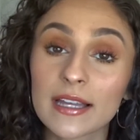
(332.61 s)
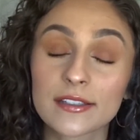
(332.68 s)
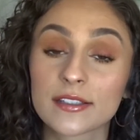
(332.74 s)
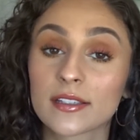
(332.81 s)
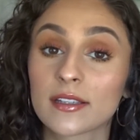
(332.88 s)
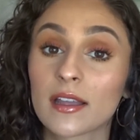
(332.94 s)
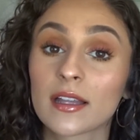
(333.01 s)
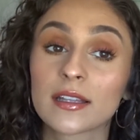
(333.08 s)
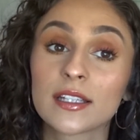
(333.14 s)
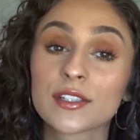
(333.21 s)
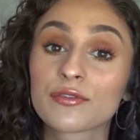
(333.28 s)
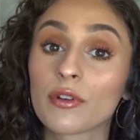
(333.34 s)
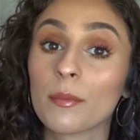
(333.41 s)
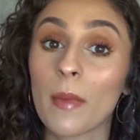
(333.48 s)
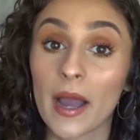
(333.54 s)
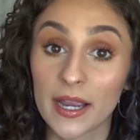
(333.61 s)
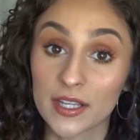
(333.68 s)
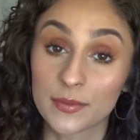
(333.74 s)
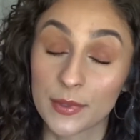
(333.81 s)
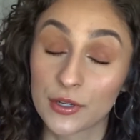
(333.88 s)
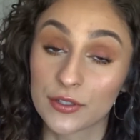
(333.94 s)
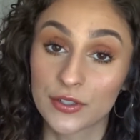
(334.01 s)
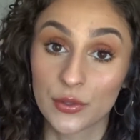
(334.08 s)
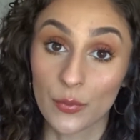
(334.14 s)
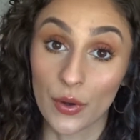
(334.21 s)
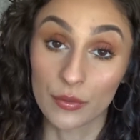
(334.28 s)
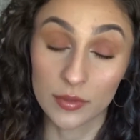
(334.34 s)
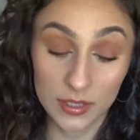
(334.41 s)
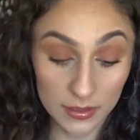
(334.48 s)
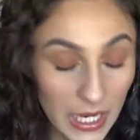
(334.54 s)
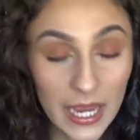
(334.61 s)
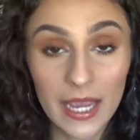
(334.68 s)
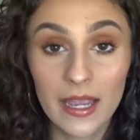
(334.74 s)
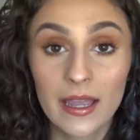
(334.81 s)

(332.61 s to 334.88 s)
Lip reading: as at least from my experience, you won't.